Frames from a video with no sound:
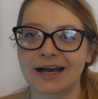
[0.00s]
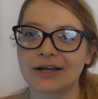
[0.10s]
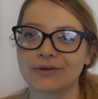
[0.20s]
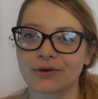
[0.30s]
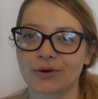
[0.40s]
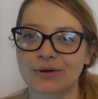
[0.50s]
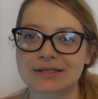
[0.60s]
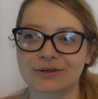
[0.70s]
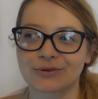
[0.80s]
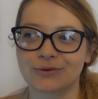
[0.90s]
and you're
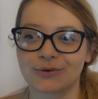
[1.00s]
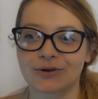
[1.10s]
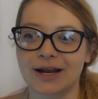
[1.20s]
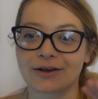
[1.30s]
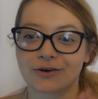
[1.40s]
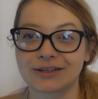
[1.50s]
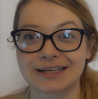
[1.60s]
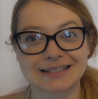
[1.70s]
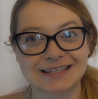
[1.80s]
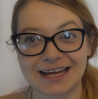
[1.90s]
always going to look like, oh,
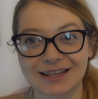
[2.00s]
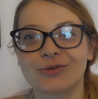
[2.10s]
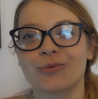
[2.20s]
that